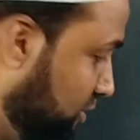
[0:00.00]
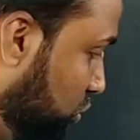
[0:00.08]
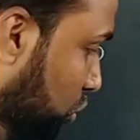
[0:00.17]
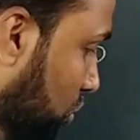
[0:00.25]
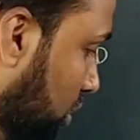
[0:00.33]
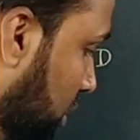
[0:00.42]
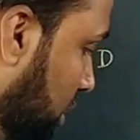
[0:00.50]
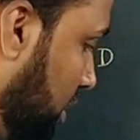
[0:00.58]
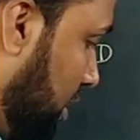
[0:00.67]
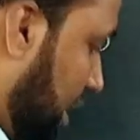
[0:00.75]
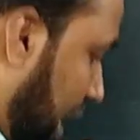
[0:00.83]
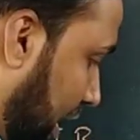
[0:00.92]
So
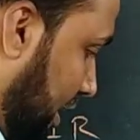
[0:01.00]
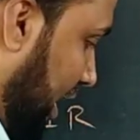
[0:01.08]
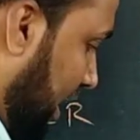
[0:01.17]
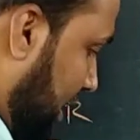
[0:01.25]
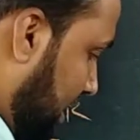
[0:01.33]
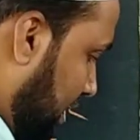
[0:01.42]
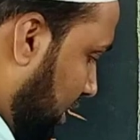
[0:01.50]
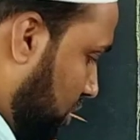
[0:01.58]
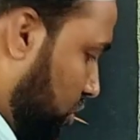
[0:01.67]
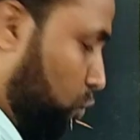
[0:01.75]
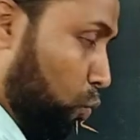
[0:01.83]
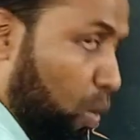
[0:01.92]
I take a
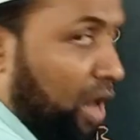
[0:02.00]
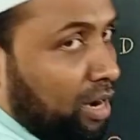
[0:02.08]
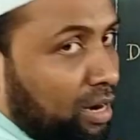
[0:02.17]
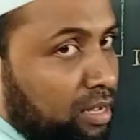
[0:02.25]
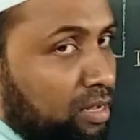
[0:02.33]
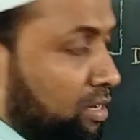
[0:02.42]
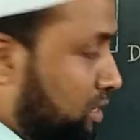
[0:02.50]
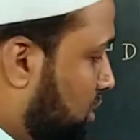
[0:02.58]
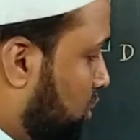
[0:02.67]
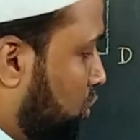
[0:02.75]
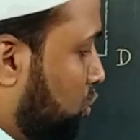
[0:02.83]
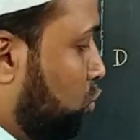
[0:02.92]
1
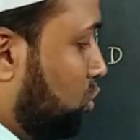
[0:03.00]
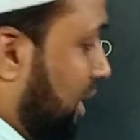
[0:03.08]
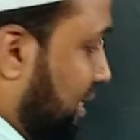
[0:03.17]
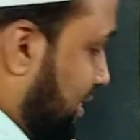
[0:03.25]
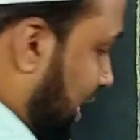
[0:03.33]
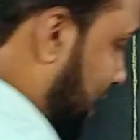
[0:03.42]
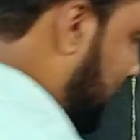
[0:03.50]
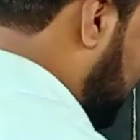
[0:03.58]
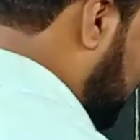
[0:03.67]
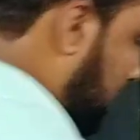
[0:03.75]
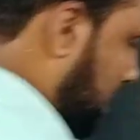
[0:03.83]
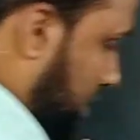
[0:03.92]
to that side.
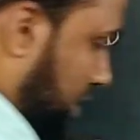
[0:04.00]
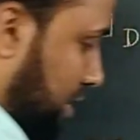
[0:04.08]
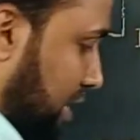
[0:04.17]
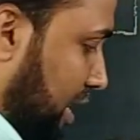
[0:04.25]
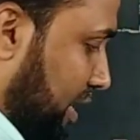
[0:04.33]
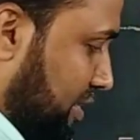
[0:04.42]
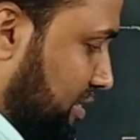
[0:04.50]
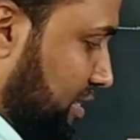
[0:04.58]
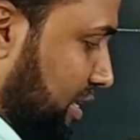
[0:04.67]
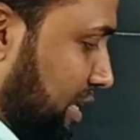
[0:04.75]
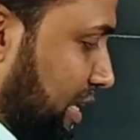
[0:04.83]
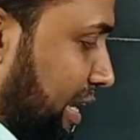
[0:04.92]
Here it is
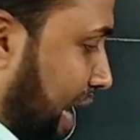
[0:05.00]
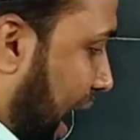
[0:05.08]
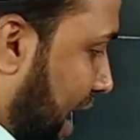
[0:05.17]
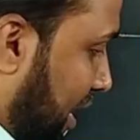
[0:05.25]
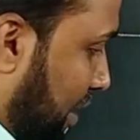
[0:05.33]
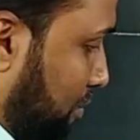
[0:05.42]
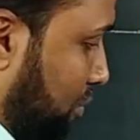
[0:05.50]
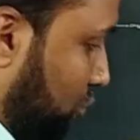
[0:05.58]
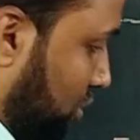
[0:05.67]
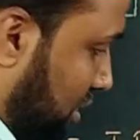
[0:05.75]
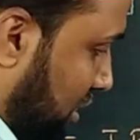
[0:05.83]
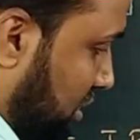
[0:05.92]
getting added
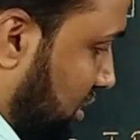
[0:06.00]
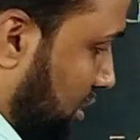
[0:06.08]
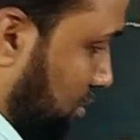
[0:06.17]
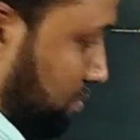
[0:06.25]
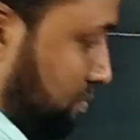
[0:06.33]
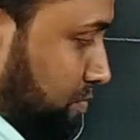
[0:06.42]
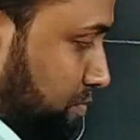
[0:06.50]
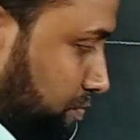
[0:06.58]
up with this term.